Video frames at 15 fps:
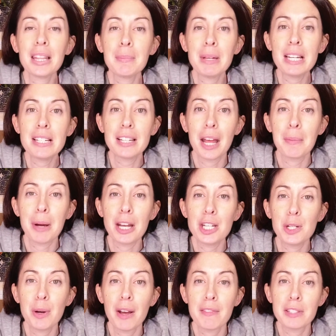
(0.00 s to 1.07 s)
the meantime, I
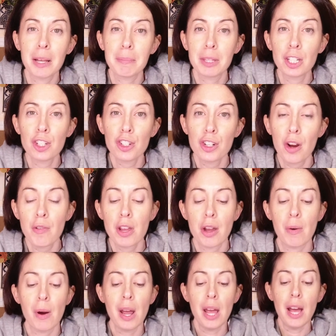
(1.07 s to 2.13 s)
do have something to show
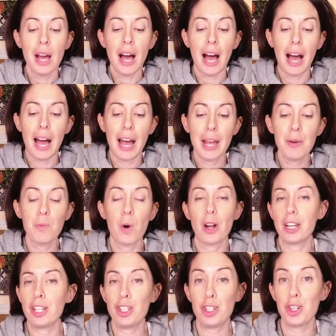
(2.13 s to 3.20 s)
you. I
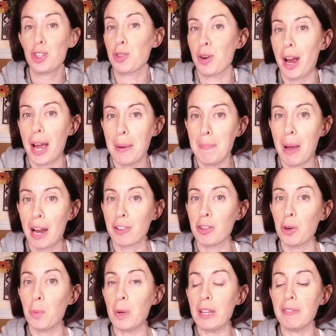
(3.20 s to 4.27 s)
wanted to try
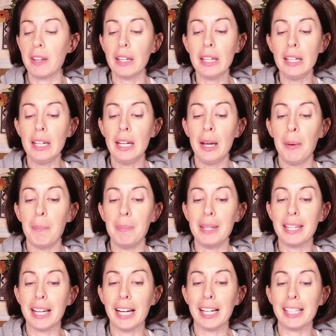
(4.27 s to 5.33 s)
macroweaving
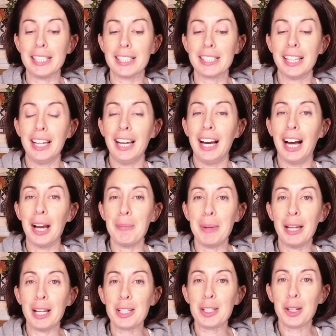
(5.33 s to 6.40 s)
because, I
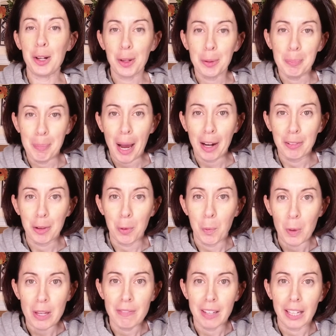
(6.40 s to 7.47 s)
mean, it's called
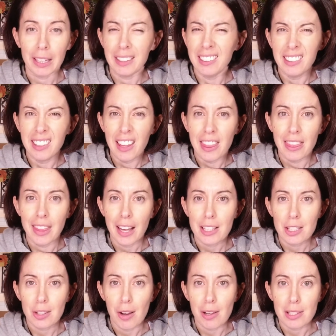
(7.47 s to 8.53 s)
macroweaving.
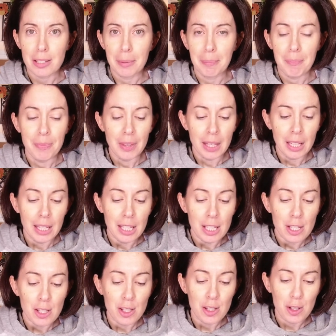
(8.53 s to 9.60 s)
That's awesome.
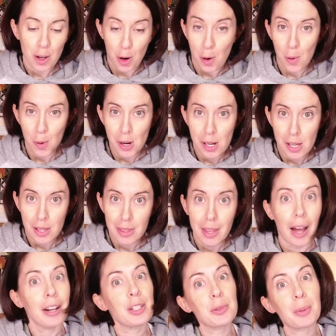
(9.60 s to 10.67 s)
So
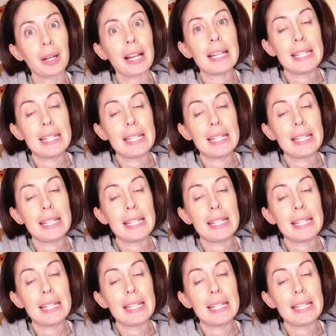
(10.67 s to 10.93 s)
that is what I